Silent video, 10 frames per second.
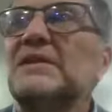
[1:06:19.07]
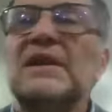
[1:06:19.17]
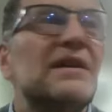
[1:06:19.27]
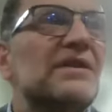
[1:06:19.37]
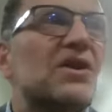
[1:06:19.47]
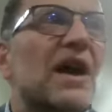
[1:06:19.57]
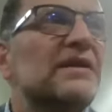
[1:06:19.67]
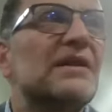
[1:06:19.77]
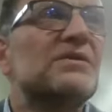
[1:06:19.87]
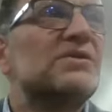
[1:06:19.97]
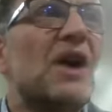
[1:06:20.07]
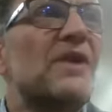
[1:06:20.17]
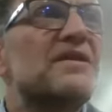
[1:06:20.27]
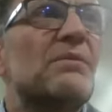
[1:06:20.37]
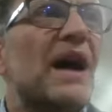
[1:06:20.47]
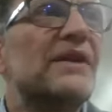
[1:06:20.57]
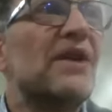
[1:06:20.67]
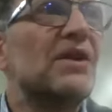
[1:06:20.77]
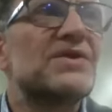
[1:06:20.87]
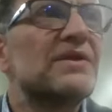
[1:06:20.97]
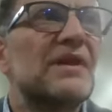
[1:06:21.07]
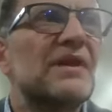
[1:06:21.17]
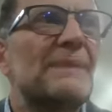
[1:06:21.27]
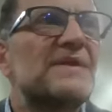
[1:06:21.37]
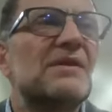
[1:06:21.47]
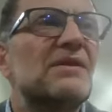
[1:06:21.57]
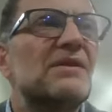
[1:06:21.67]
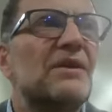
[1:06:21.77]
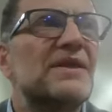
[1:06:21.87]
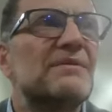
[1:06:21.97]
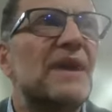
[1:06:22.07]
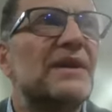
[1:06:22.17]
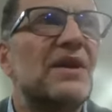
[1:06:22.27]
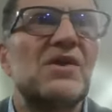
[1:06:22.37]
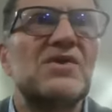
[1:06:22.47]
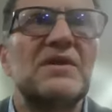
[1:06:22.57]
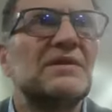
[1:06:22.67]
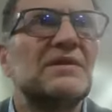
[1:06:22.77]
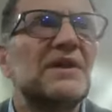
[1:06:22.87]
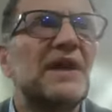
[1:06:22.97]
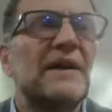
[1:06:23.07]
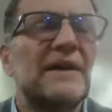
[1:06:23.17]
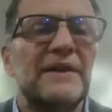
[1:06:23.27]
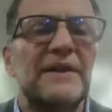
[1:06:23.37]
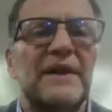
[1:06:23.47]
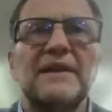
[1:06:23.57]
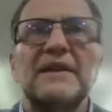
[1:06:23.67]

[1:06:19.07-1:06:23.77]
Yeah, you can. No reason why not. Absolutely no reason why not. Yeah, yeah.